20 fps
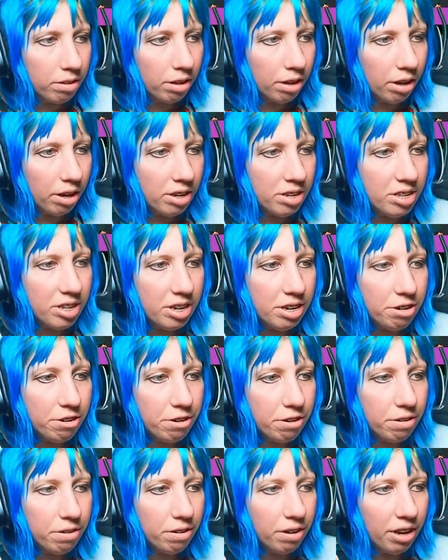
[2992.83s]
I see
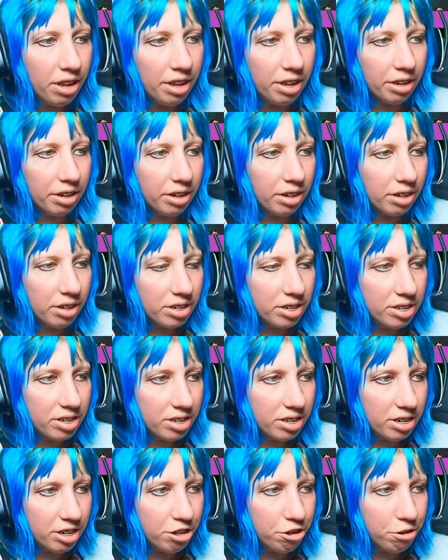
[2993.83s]
no links.
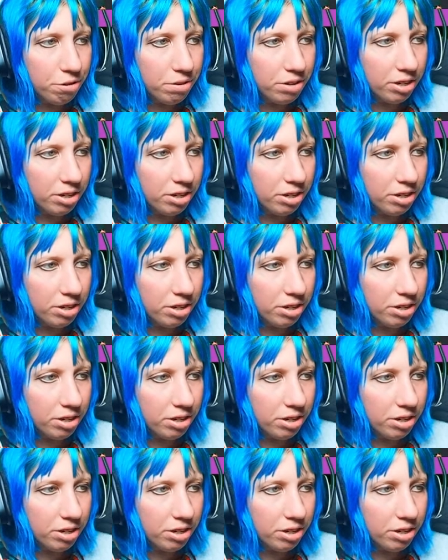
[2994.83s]
Did